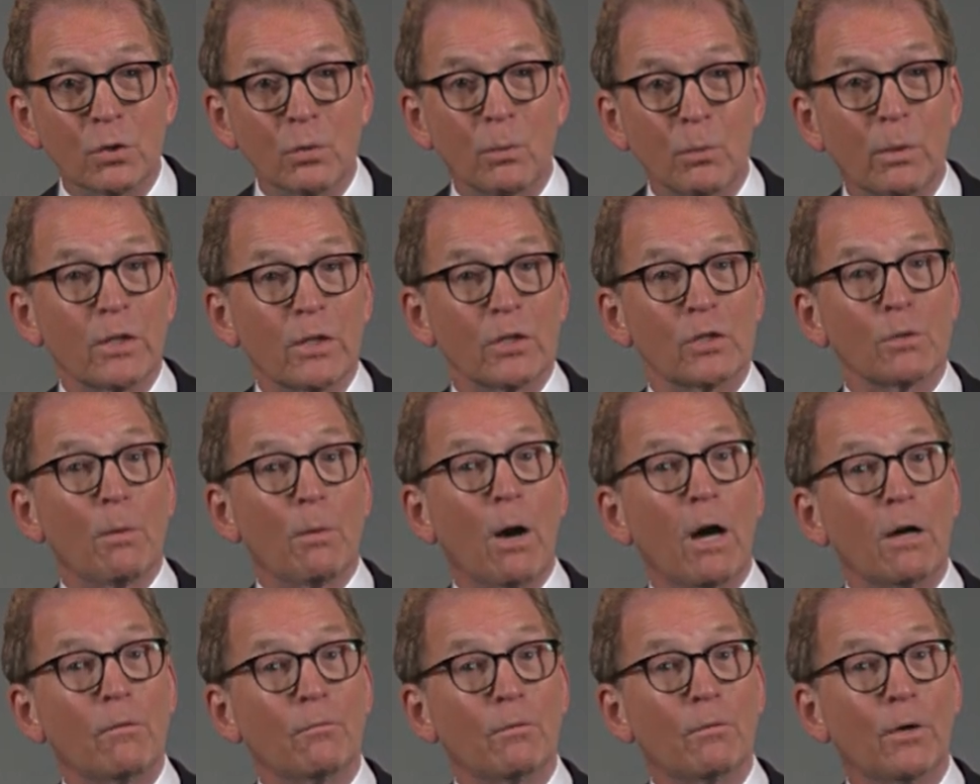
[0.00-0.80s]
with a
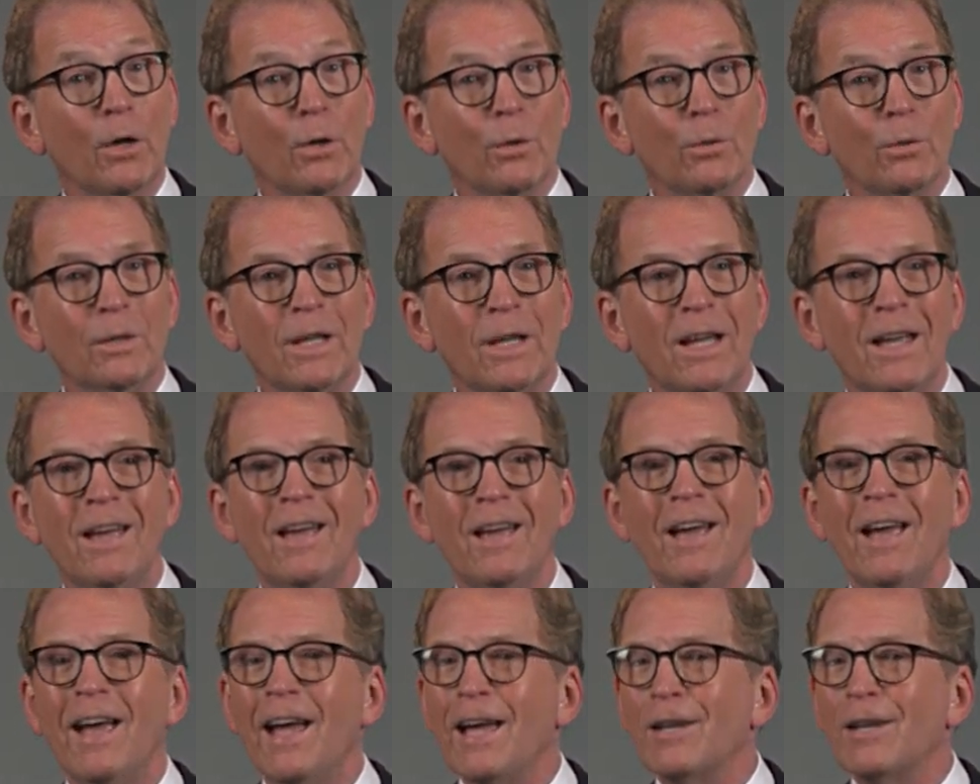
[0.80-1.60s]
smartphone,
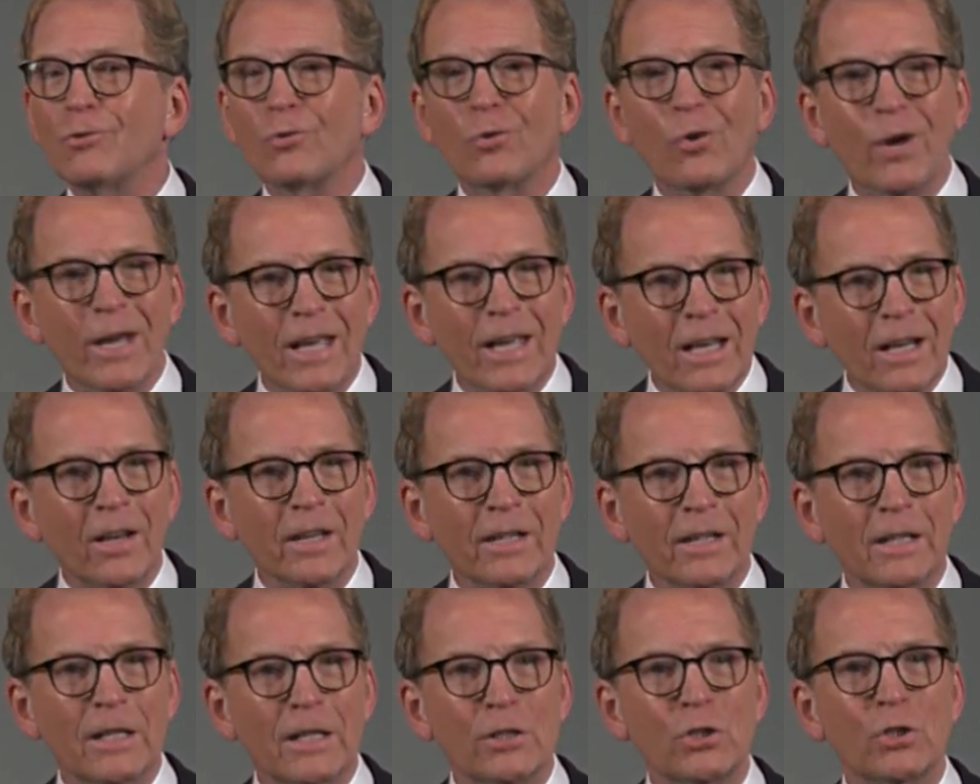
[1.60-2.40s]
and train
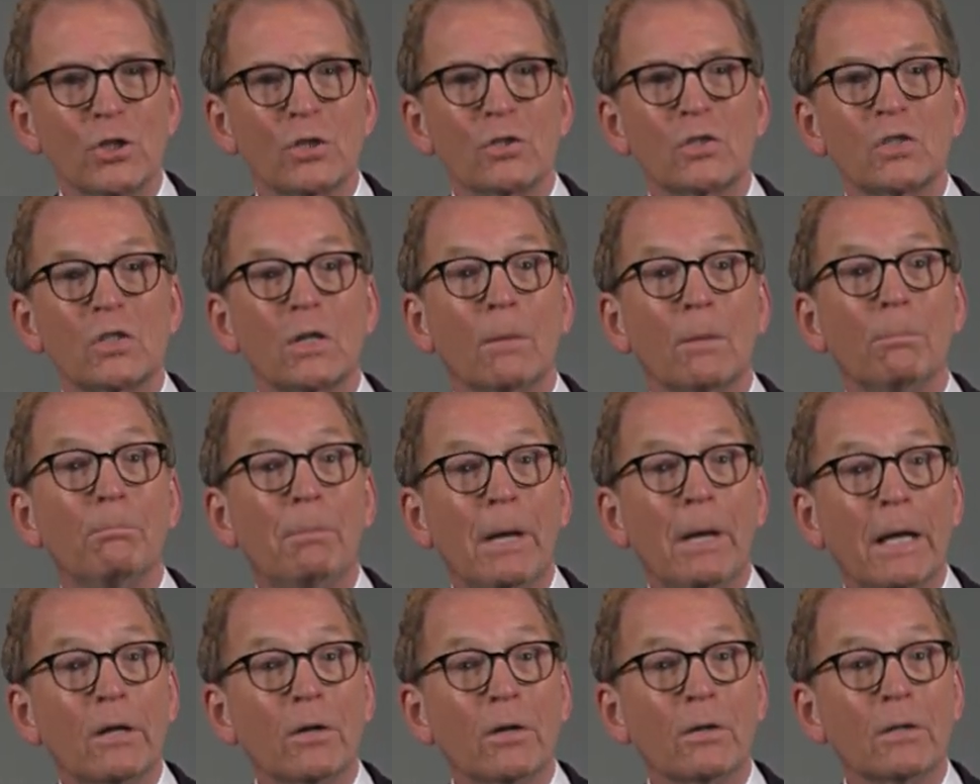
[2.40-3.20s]
clinicians to
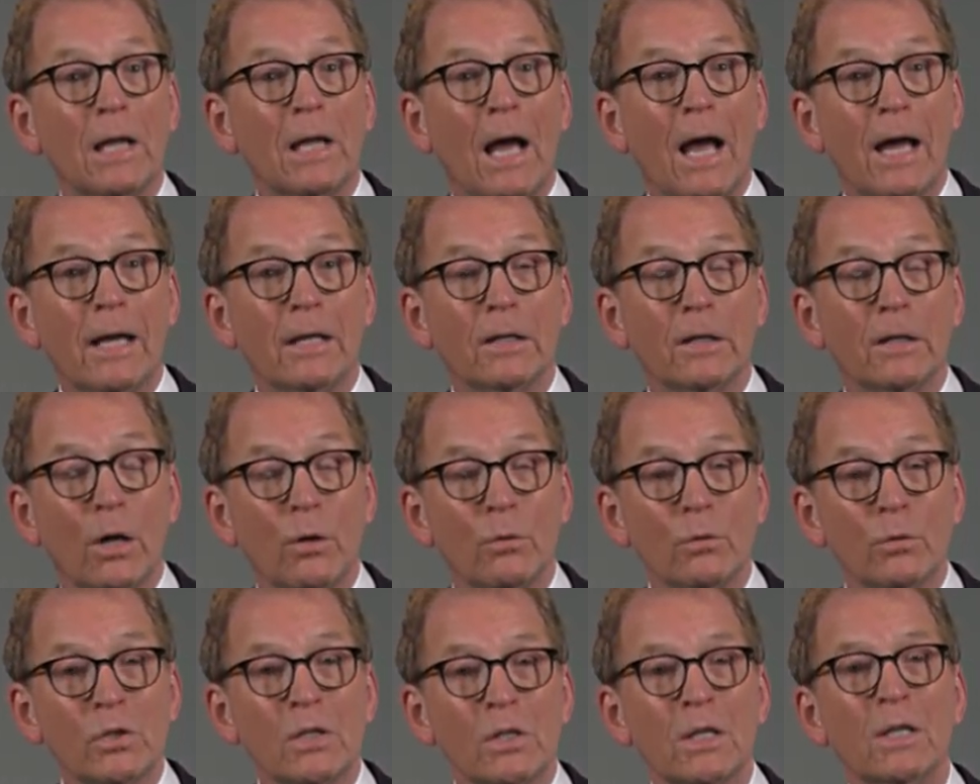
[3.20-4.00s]
better
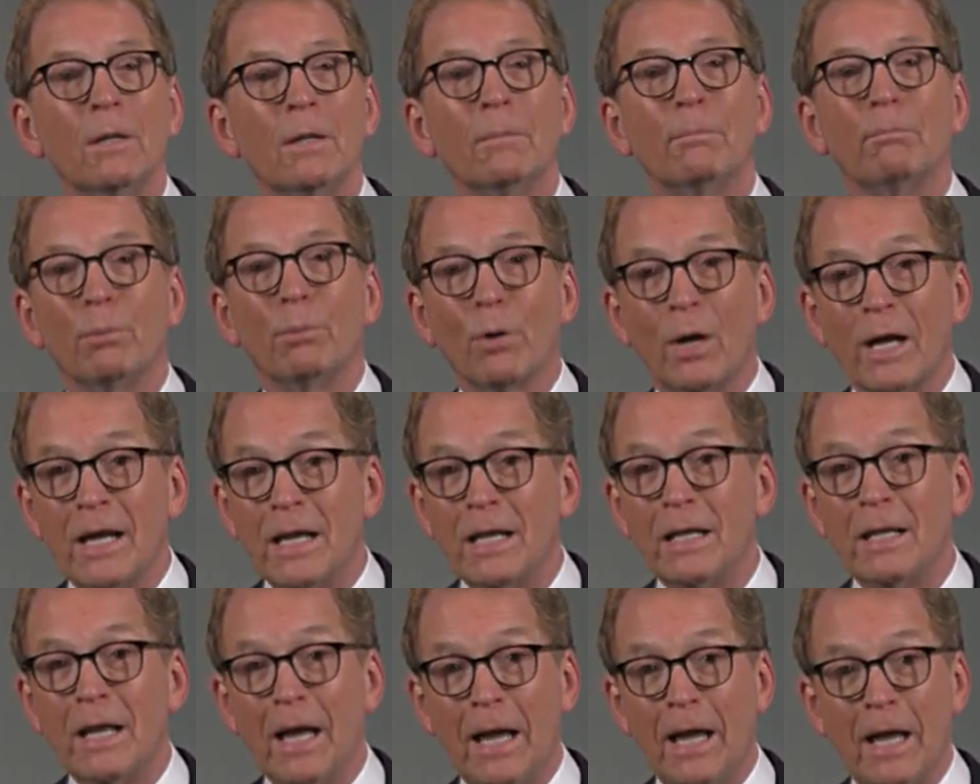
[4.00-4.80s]
diagnose
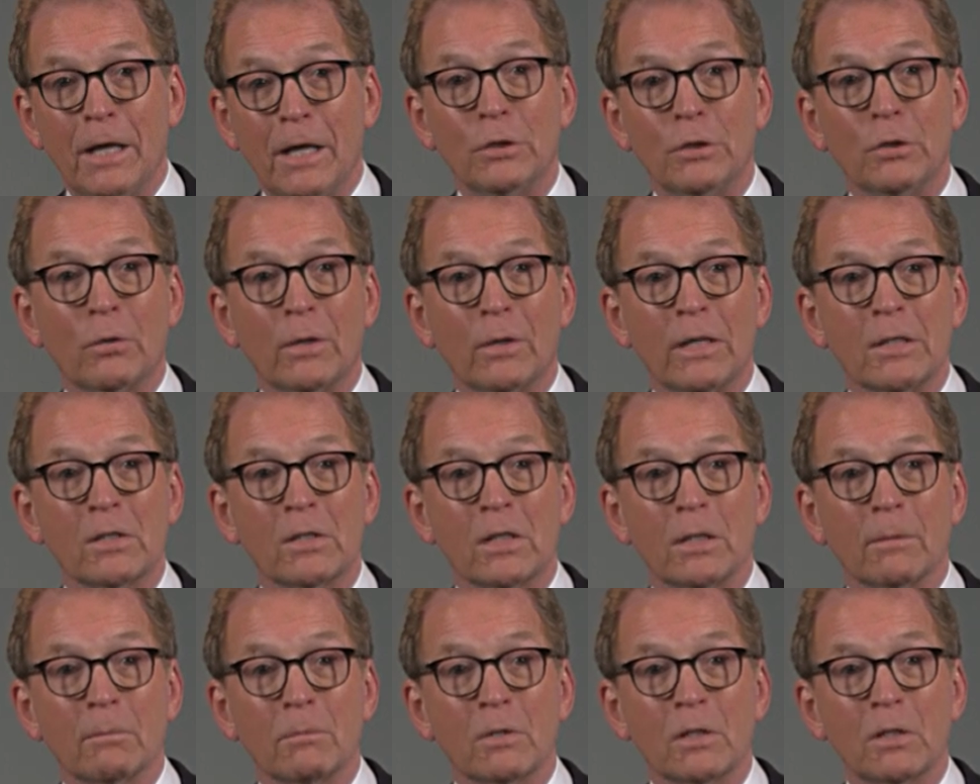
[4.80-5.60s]
brain
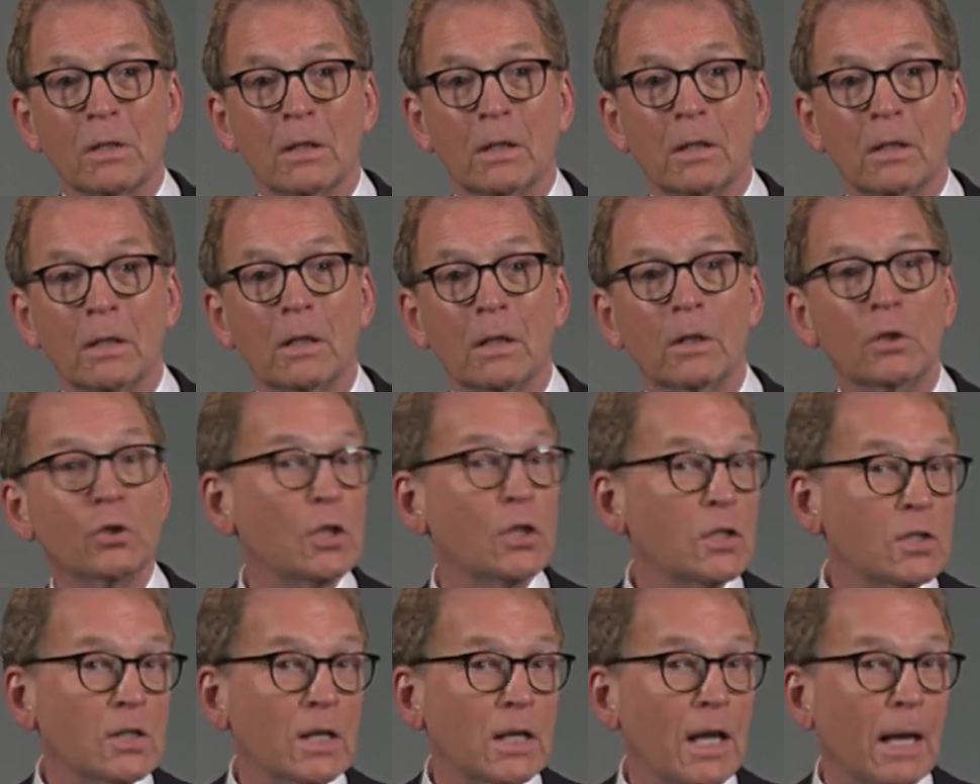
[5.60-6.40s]
aneurysms,
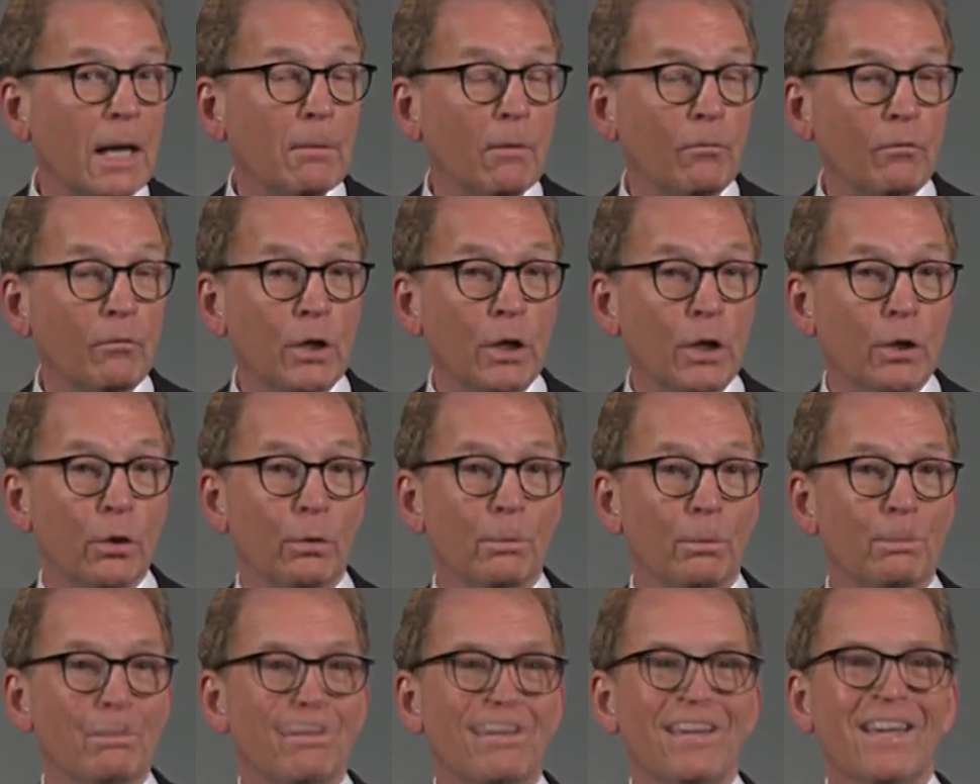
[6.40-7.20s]
just to name a
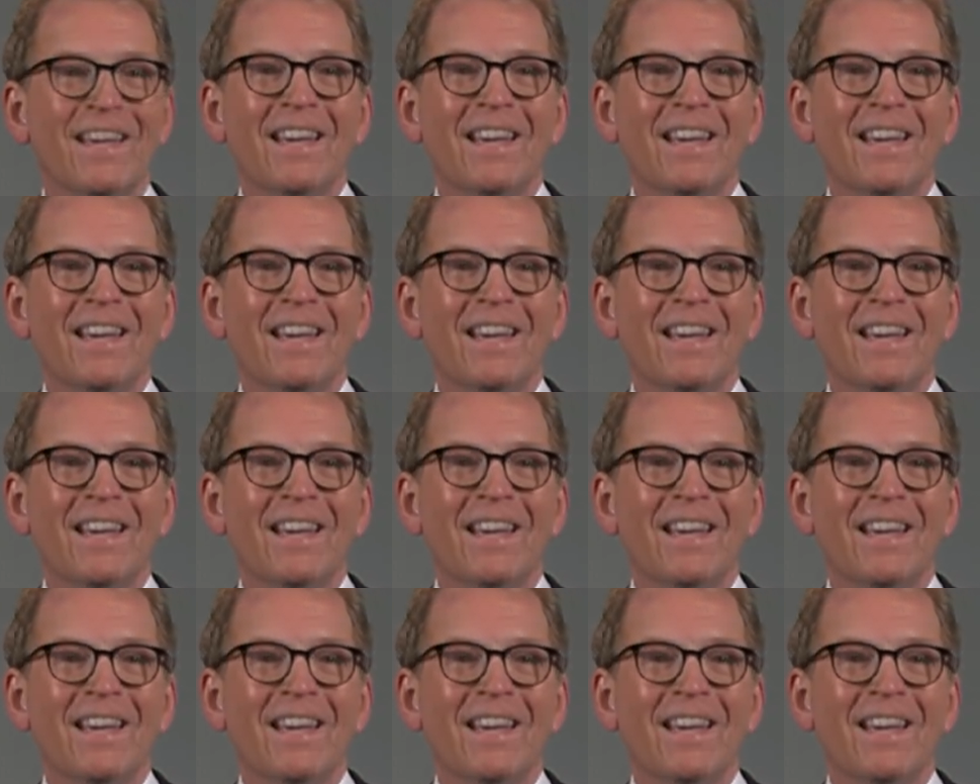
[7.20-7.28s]
few.